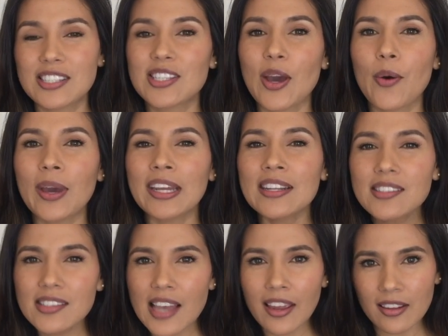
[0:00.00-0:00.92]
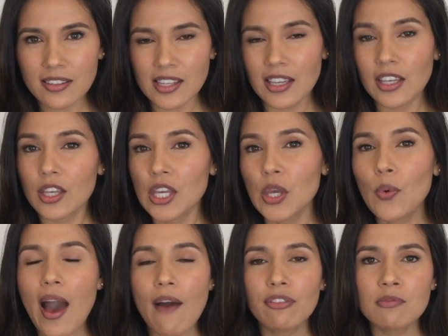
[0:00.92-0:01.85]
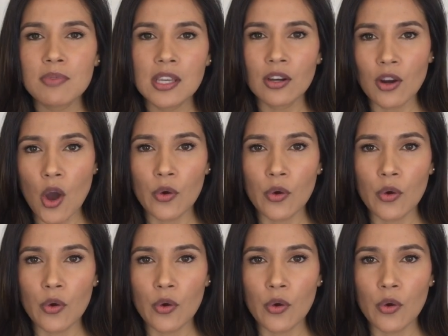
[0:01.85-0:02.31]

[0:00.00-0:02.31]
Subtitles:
So in a sense, like, you have to be your